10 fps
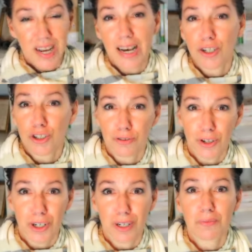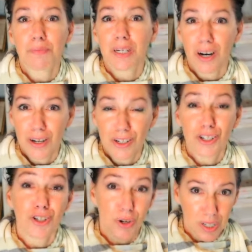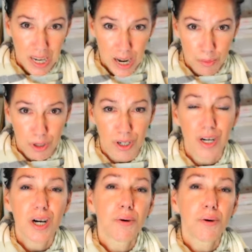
extroverted because she's on camera,